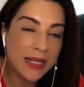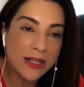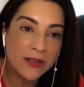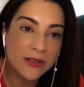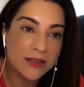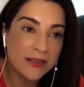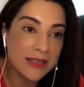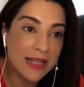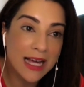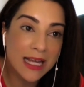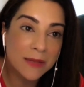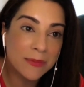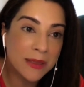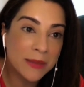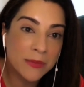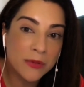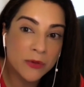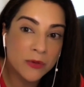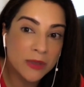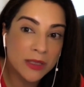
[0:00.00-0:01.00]
I heard a lot of
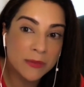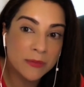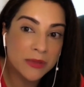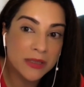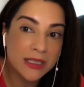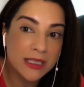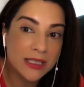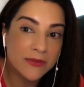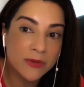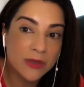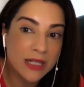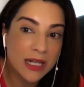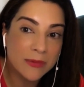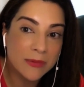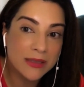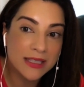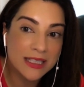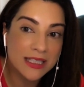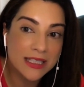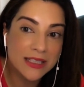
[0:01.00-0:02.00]
people who didn't believe what I
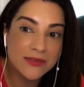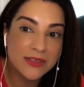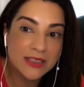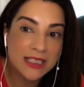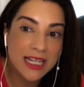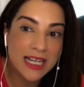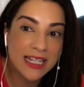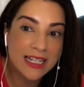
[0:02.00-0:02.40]
believed.